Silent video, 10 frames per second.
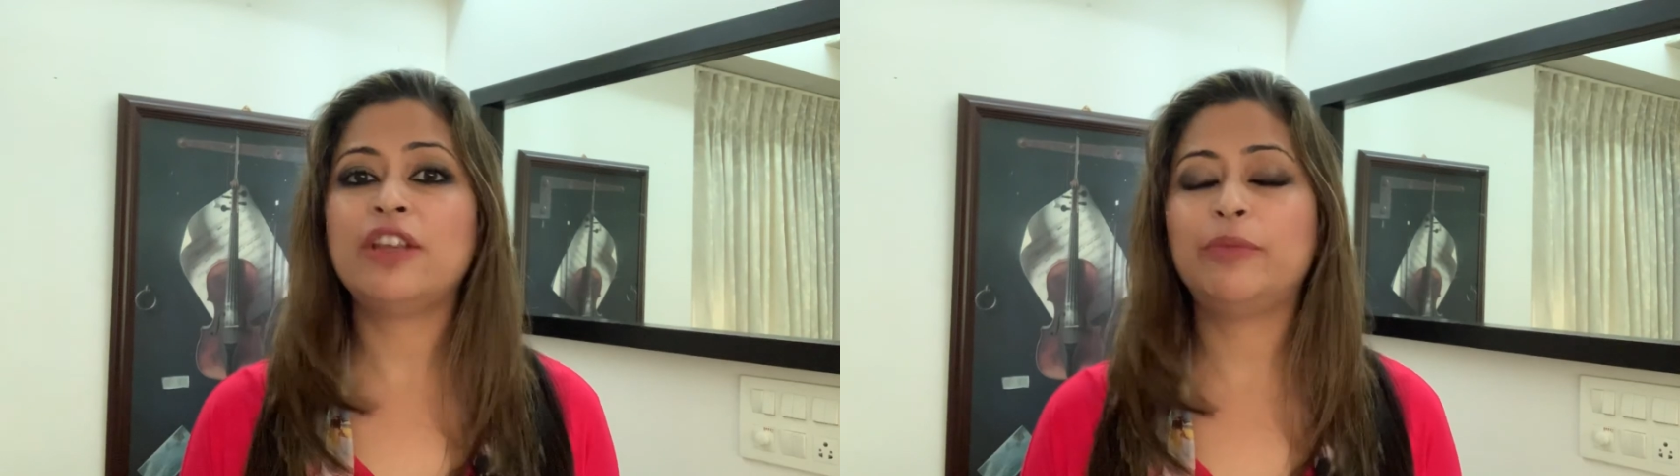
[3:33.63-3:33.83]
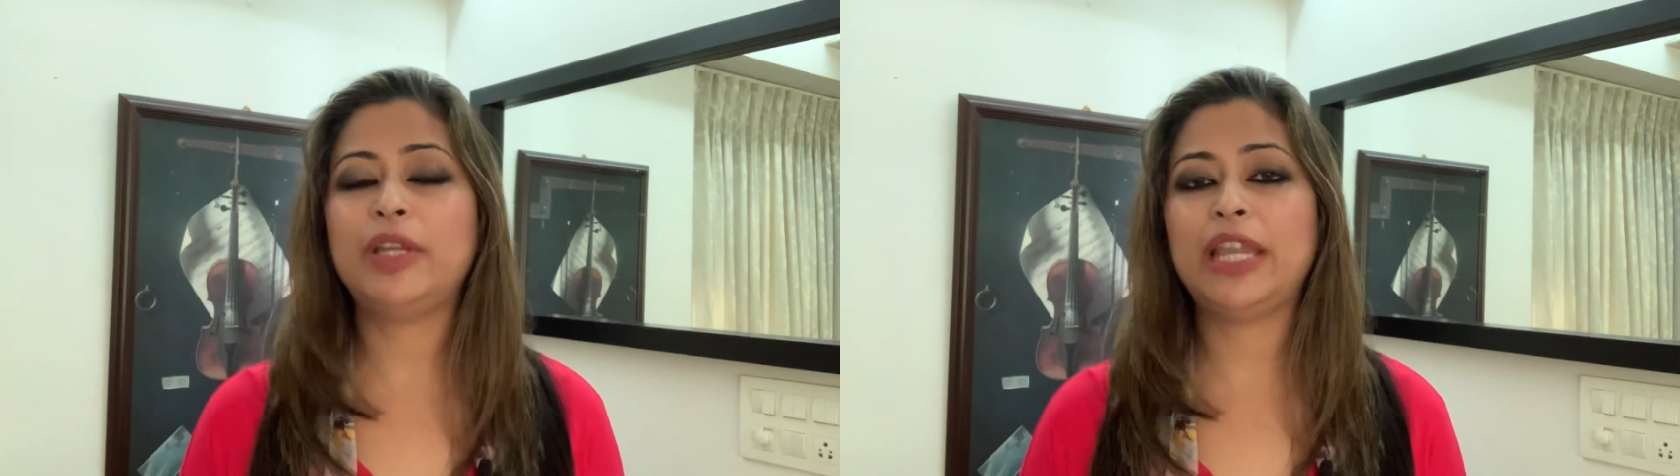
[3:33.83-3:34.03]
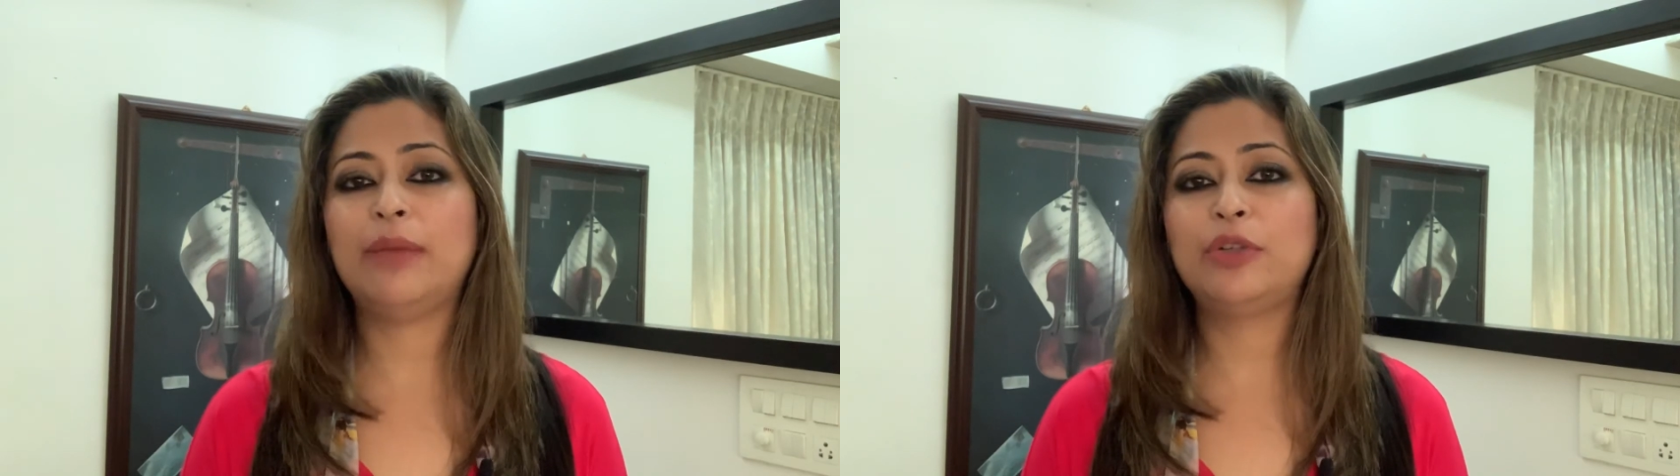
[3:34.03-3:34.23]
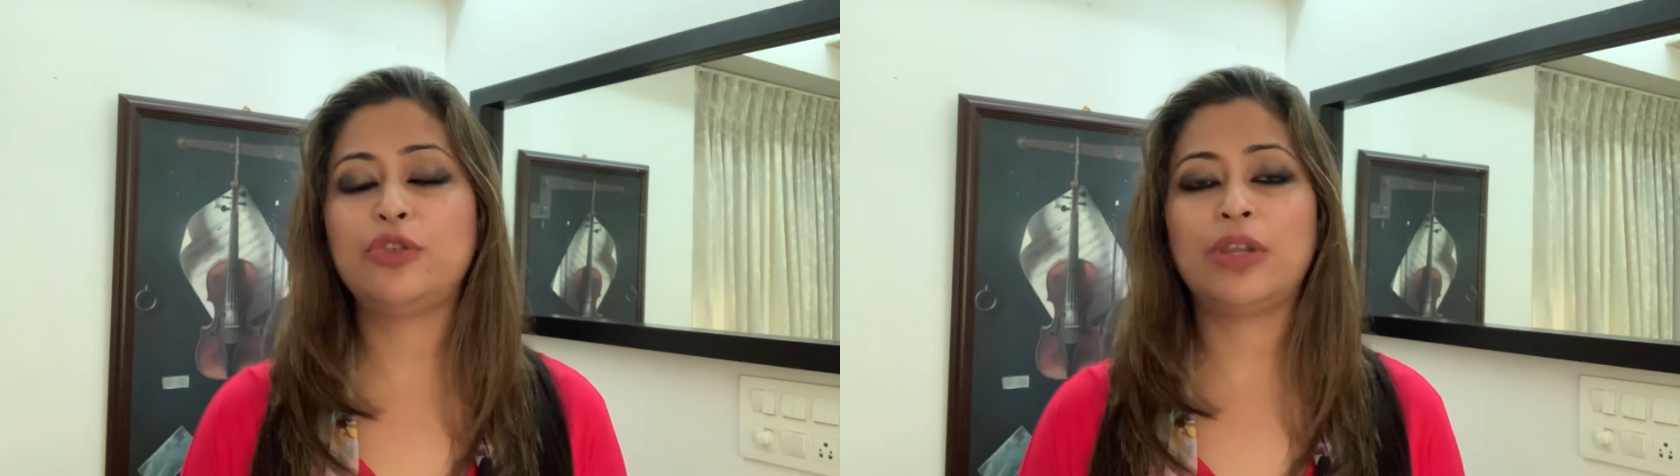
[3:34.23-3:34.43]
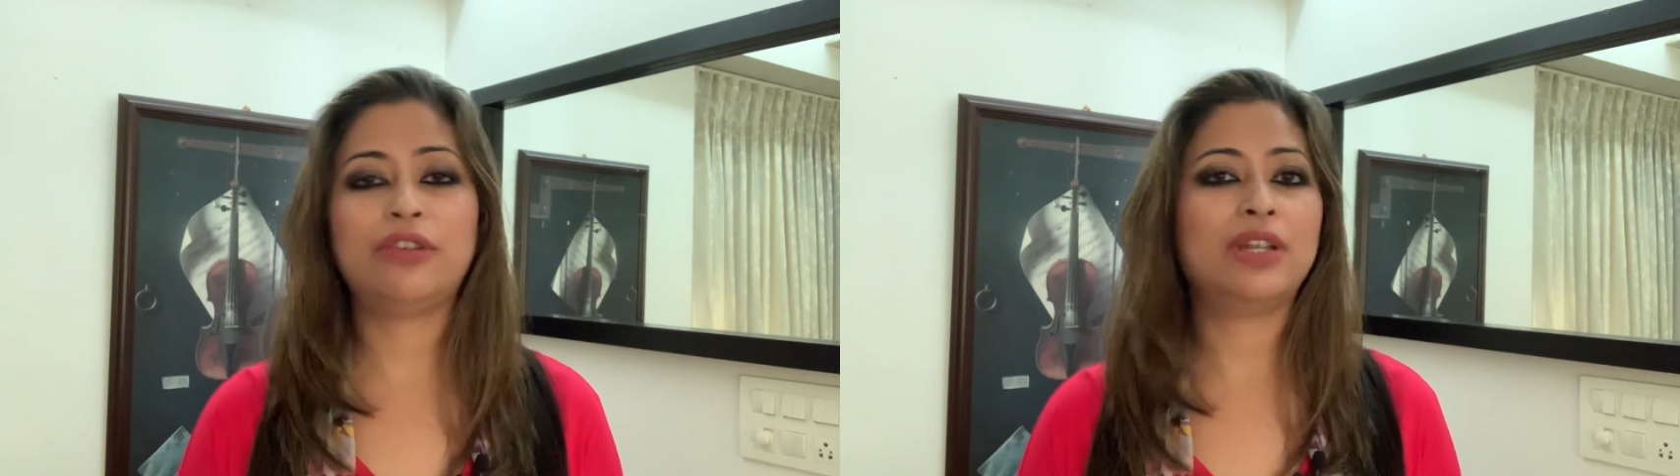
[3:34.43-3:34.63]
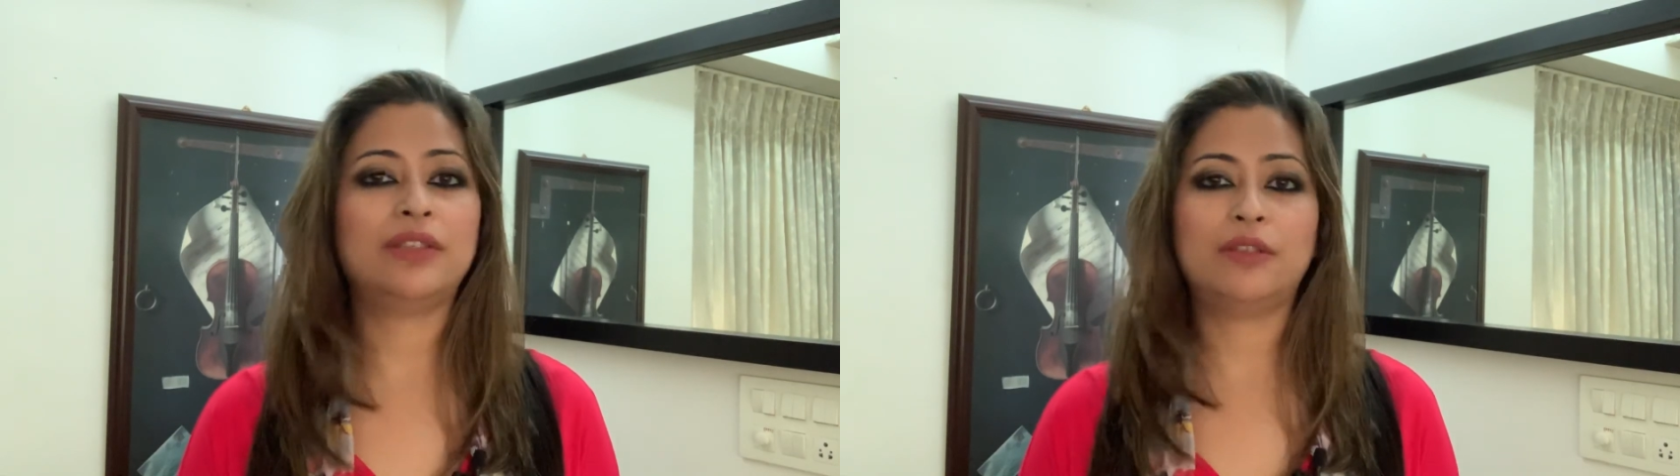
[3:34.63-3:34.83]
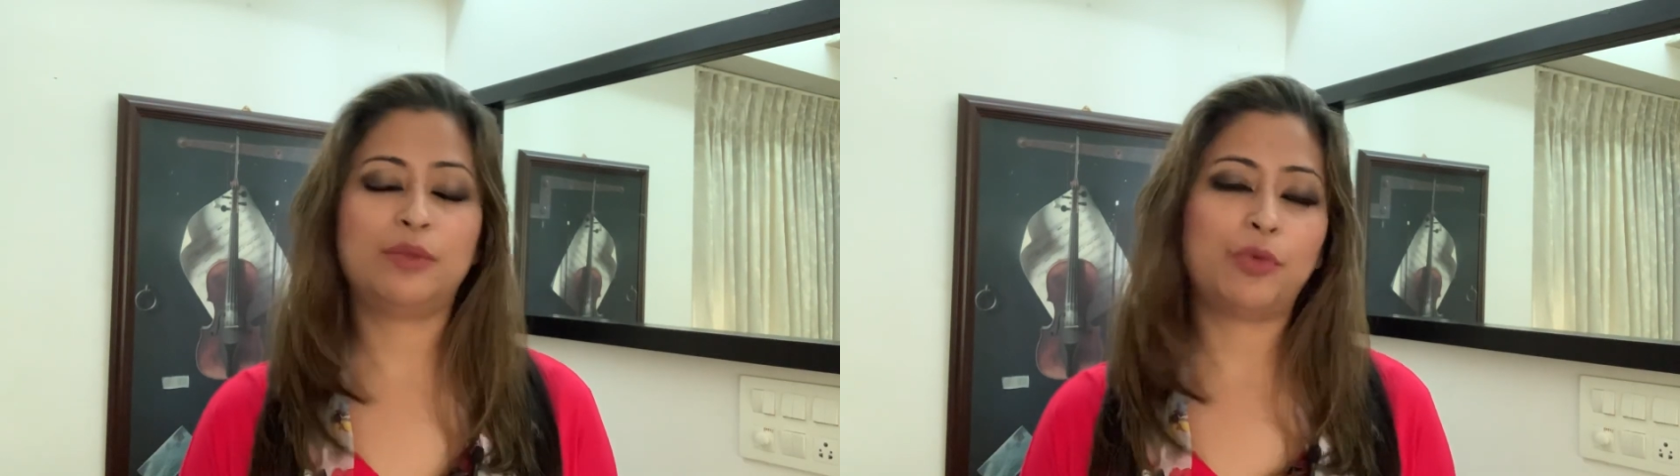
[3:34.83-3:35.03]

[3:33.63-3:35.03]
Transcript: have been able to address this